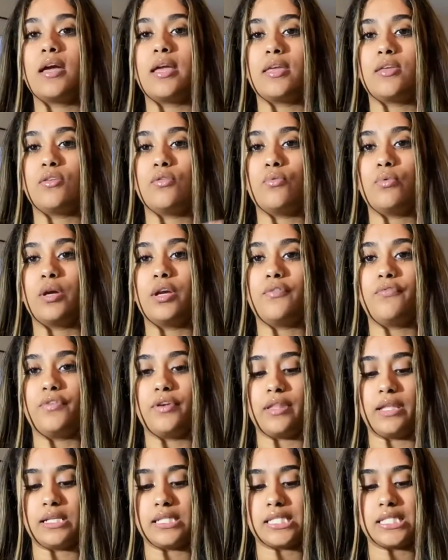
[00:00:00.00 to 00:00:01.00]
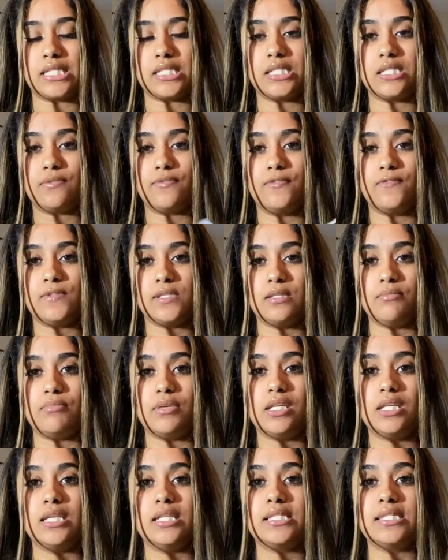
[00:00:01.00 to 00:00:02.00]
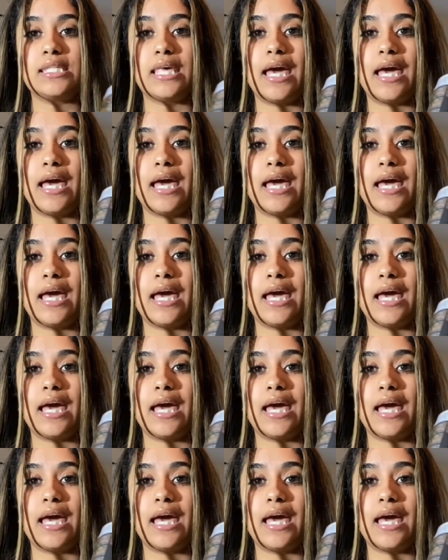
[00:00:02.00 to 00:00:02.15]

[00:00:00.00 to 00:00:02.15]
You wear it for like 10 to 15 minutes.